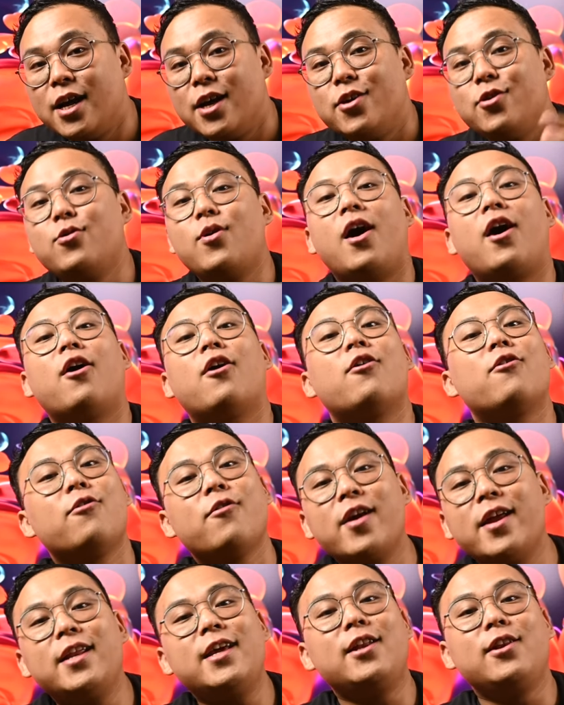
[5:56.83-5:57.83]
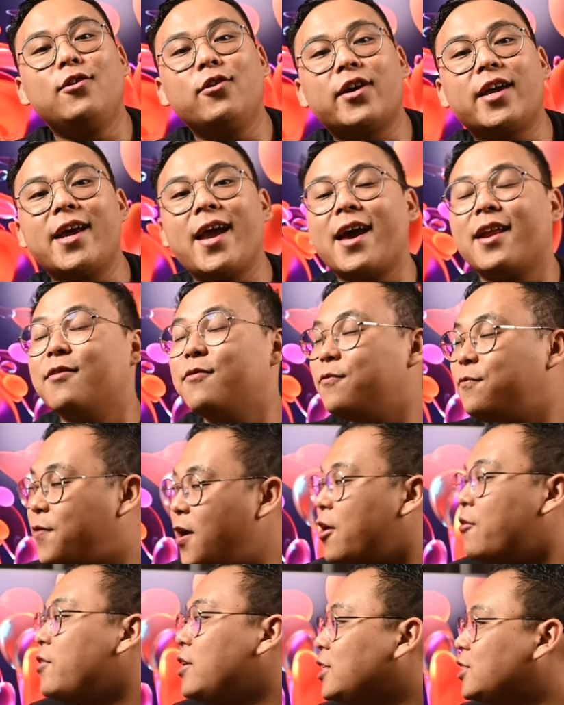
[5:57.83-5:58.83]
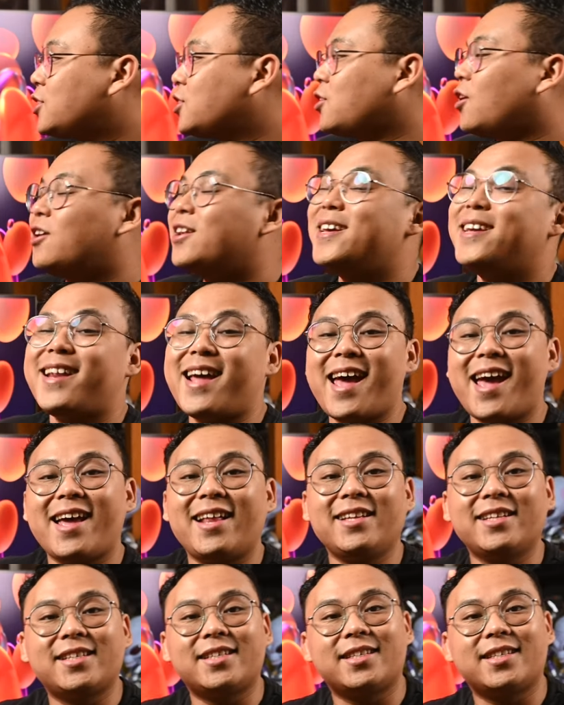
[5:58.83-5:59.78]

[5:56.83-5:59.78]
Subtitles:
You are already looking at a very solid and